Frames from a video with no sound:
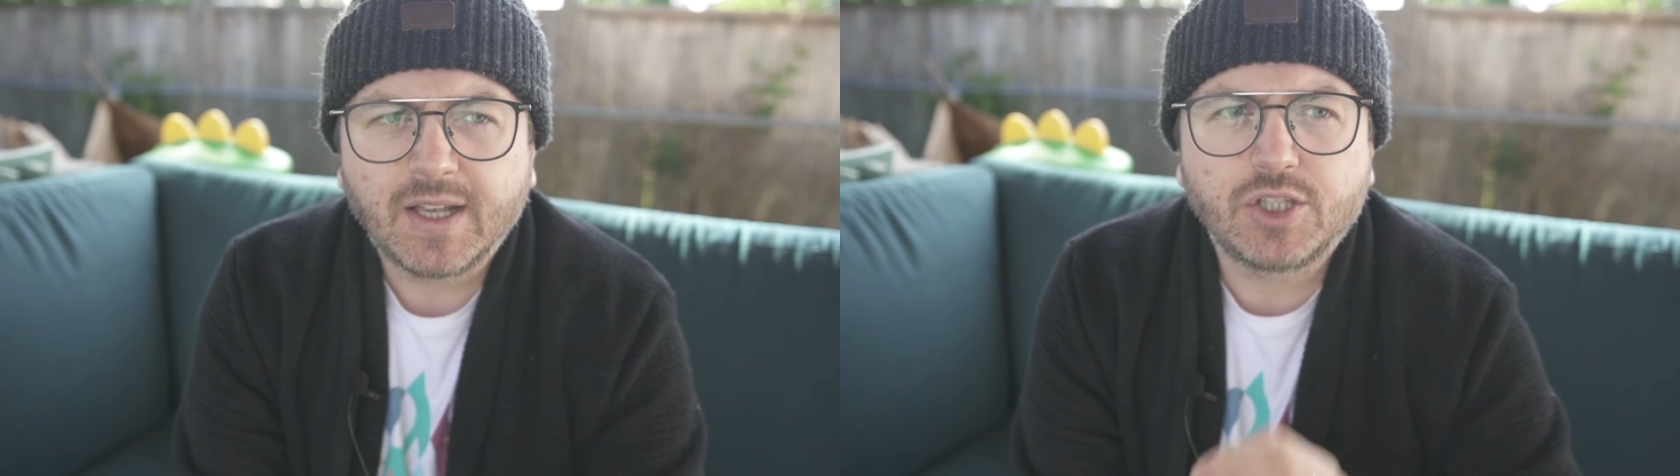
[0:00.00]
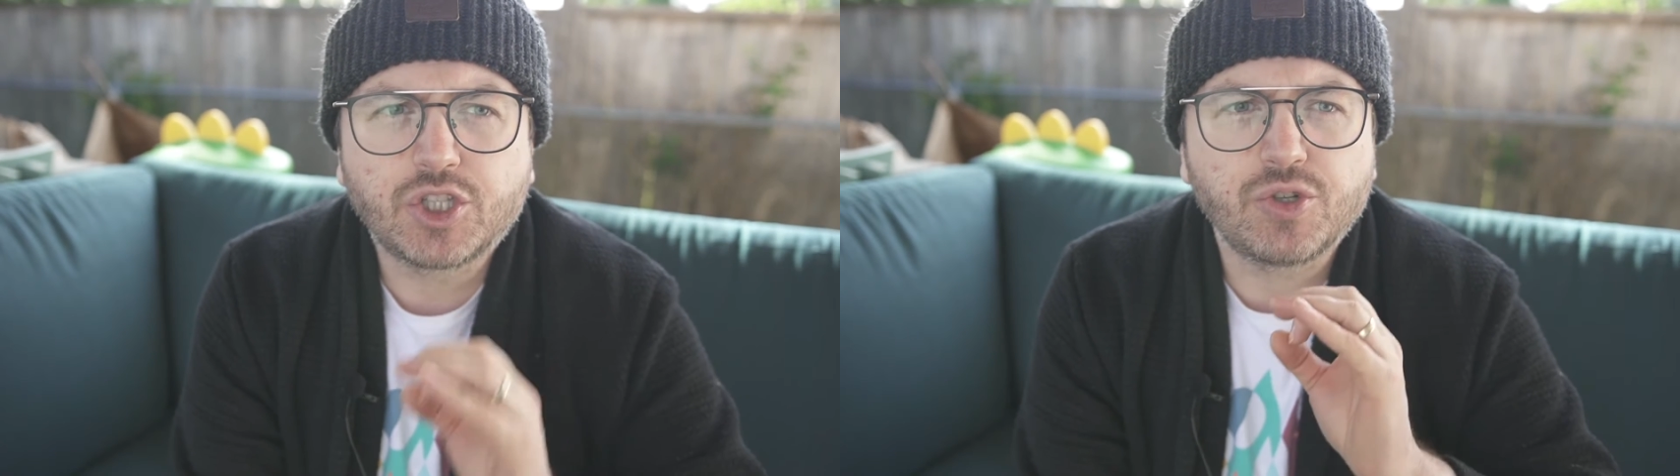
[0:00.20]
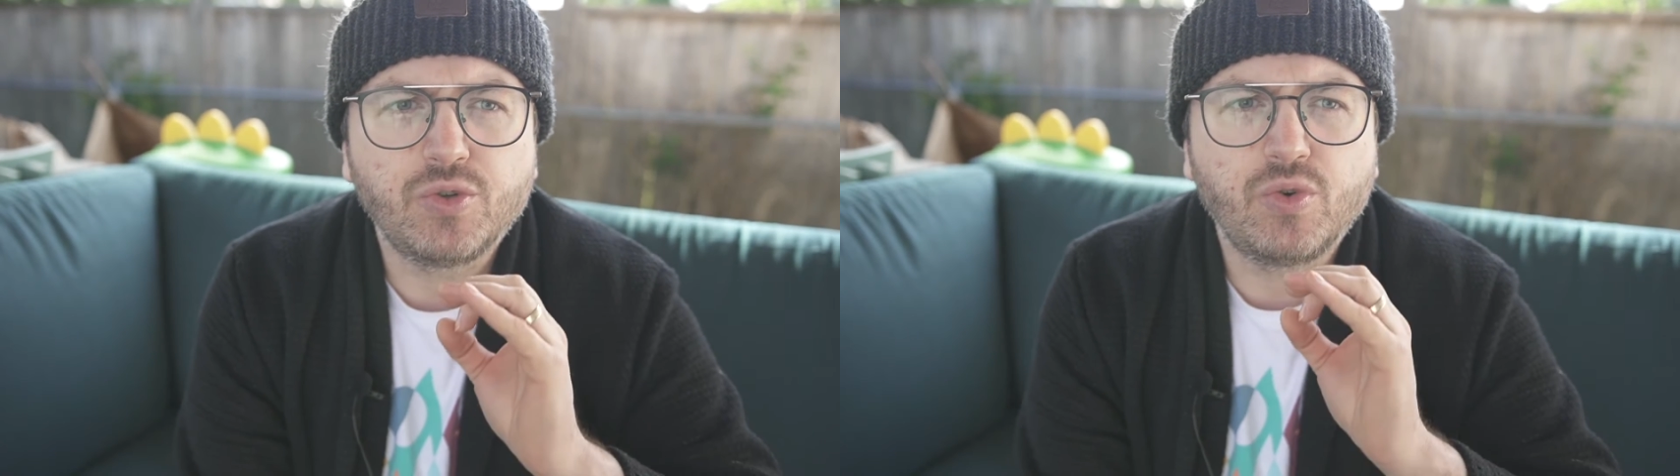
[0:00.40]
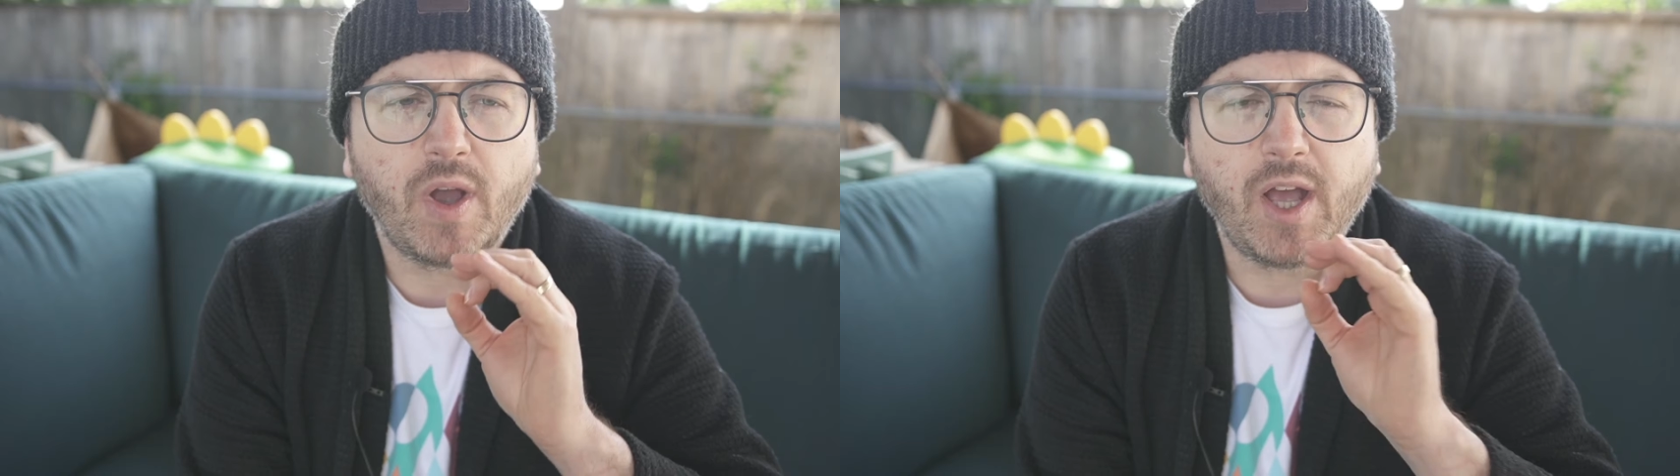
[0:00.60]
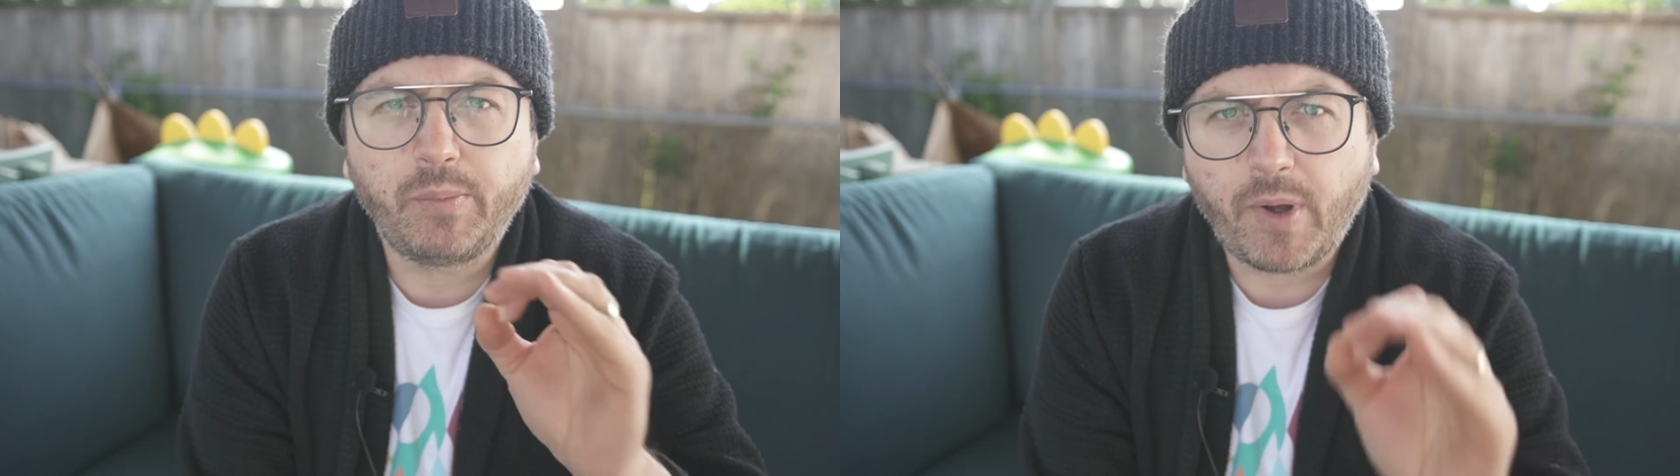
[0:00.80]
to
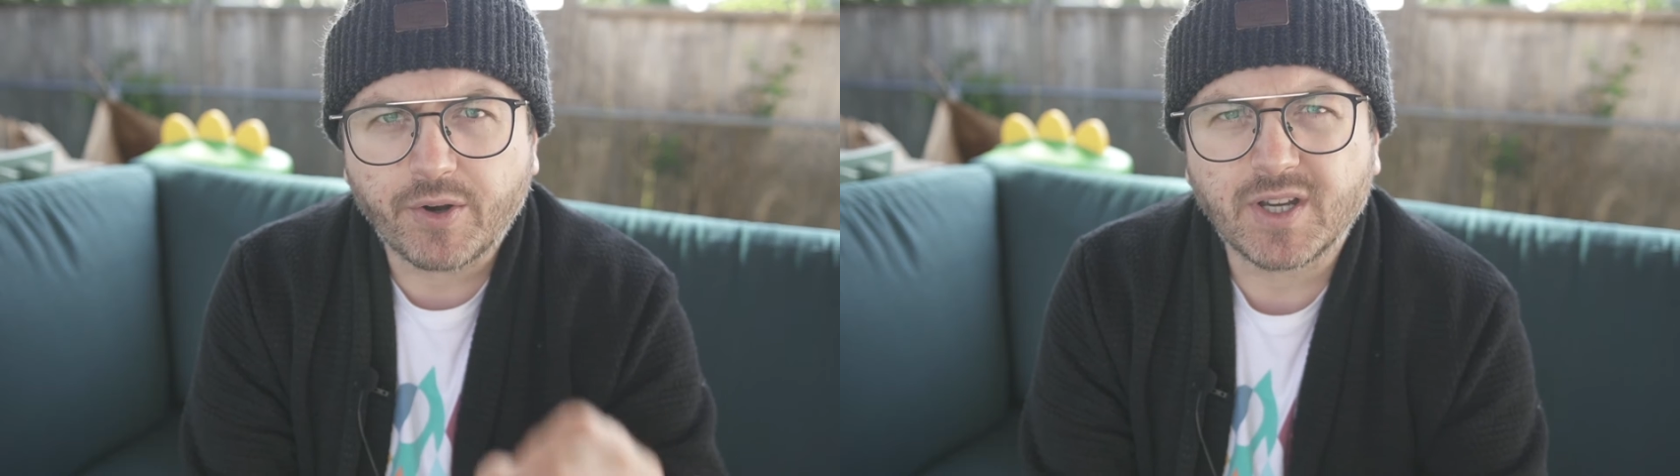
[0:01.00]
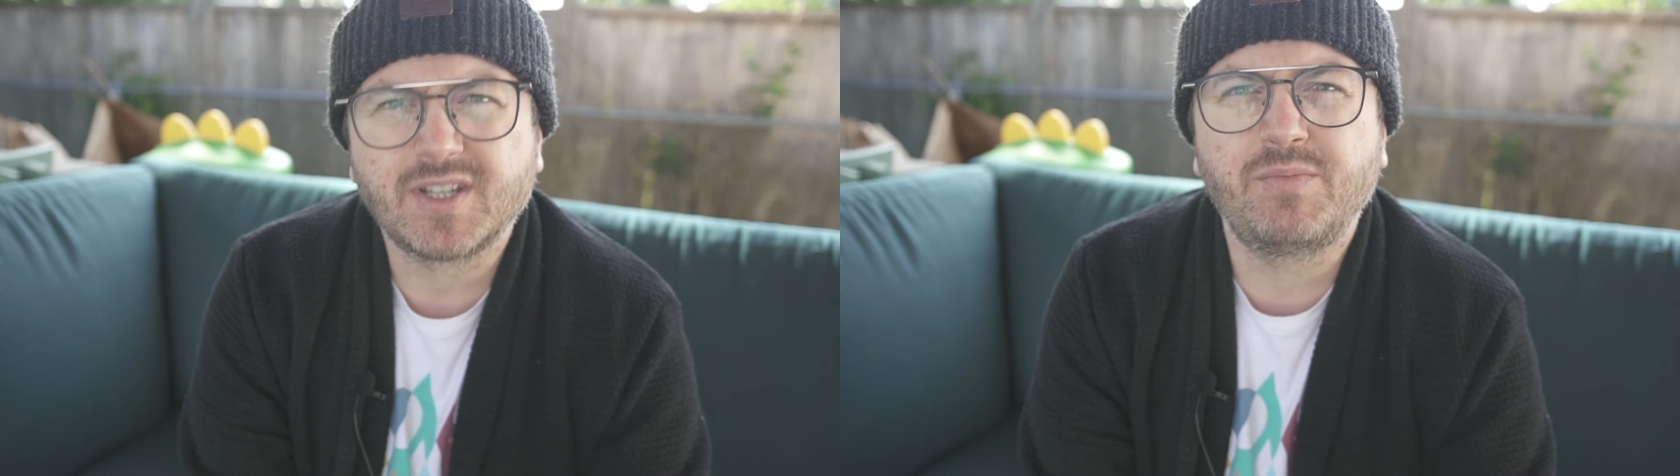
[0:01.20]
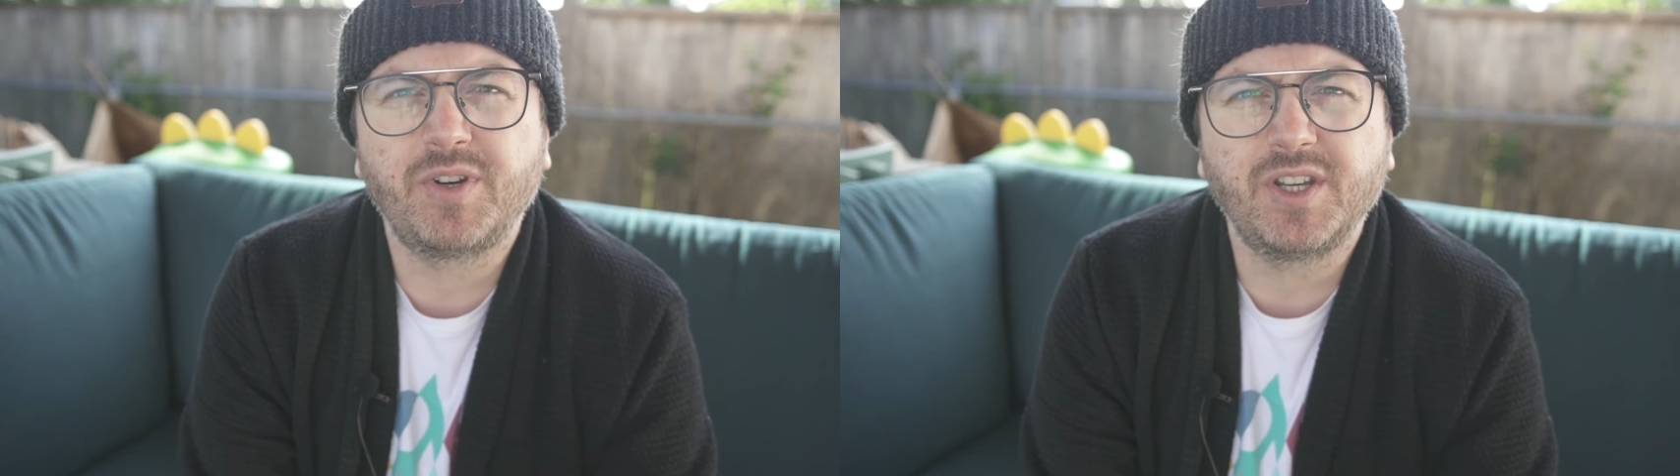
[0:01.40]
help our customer